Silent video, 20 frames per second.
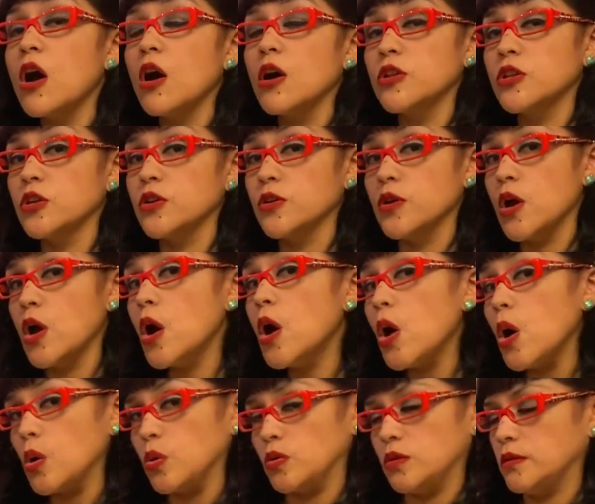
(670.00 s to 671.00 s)
on your
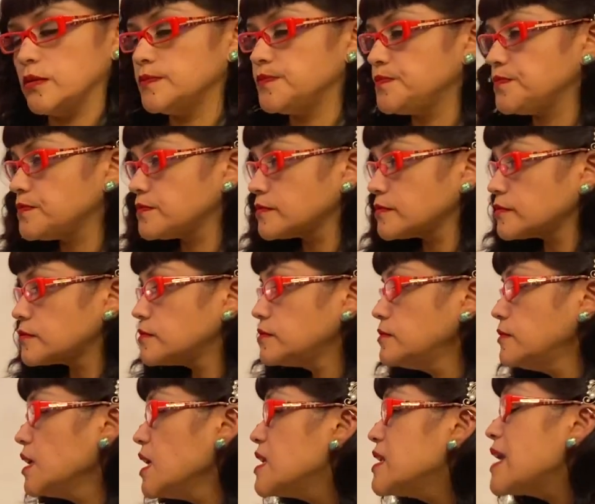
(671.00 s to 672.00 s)
own.
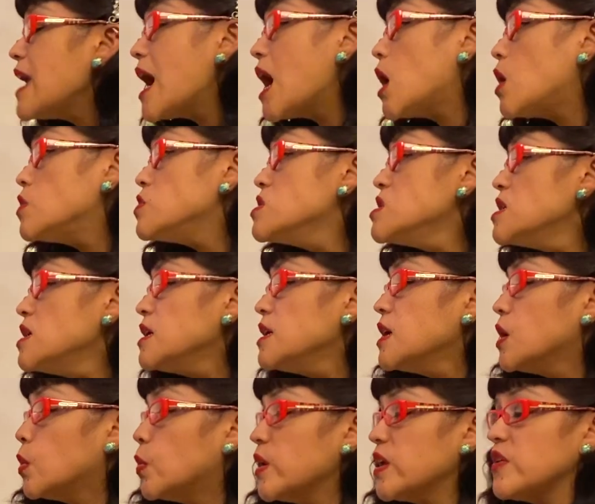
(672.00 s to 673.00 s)
Now,
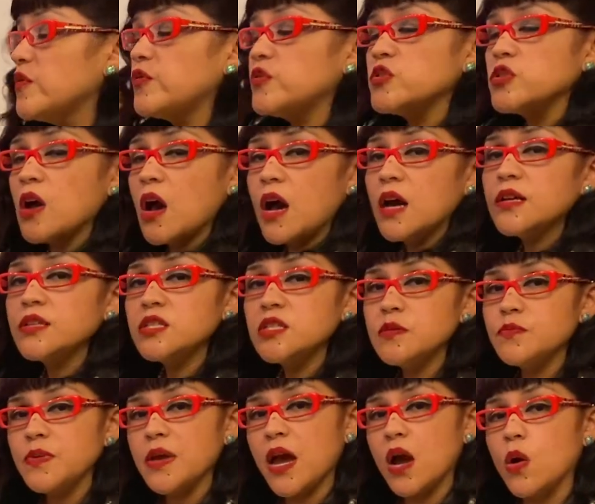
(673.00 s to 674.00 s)
we've talked
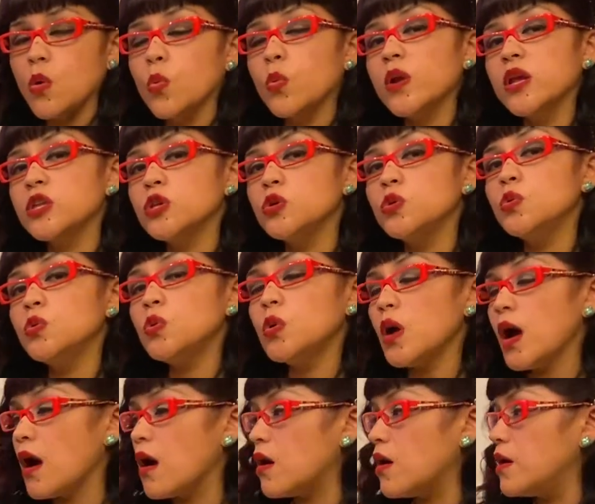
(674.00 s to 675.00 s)
about when you
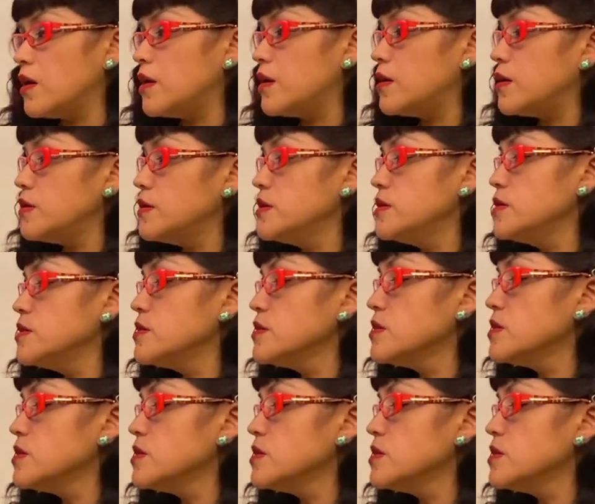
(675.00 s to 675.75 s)
are